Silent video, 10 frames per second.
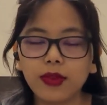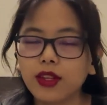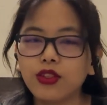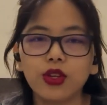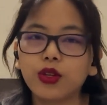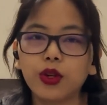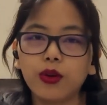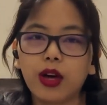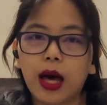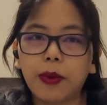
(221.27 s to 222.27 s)
she
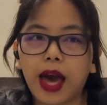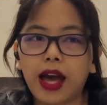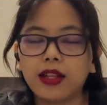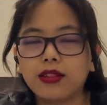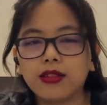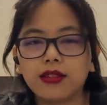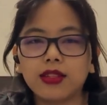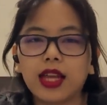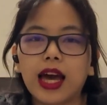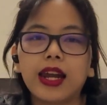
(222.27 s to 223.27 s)
grew up, and
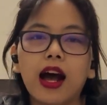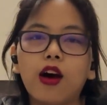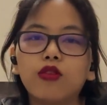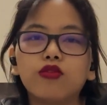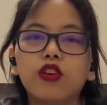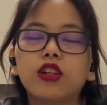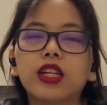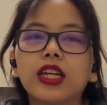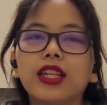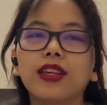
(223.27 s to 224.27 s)
around
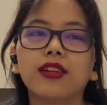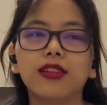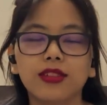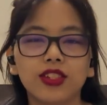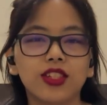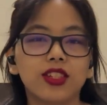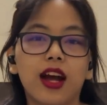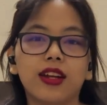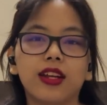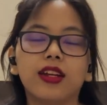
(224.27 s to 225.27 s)
14 years she
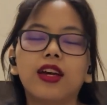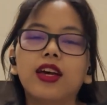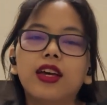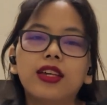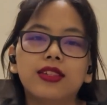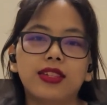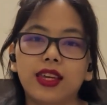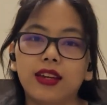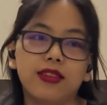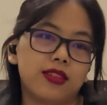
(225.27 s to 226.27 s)
started
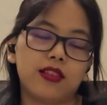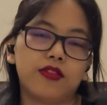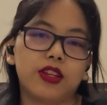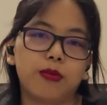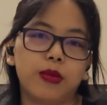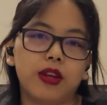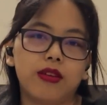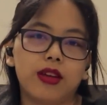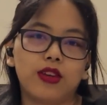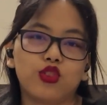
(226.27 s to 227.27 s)
seeing herself in the
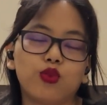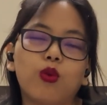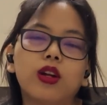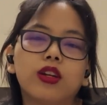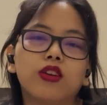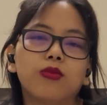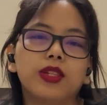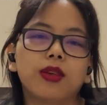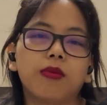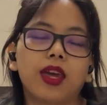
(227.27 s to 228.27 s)
mirror and she wanted to be
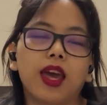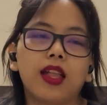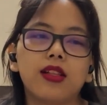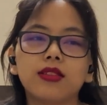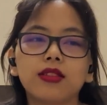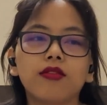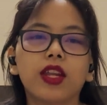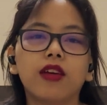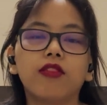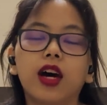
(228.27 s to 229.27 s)
something else.
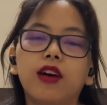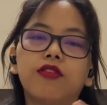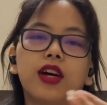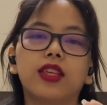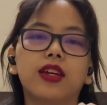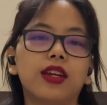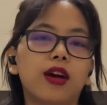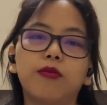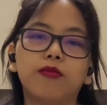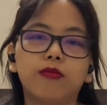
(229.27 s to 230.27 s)
Whenever her father and
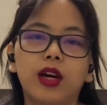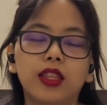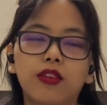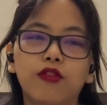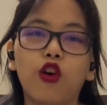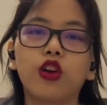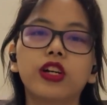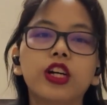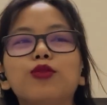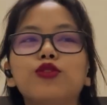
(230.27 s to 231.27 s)
her mother fought,
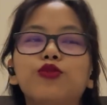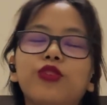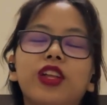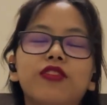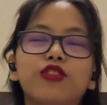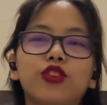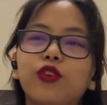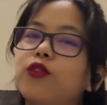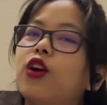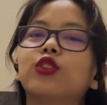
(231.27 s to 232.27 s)

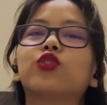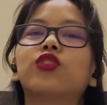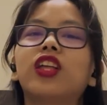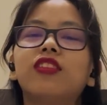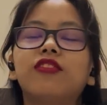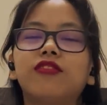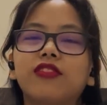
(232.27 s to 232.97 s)
she'll walk 12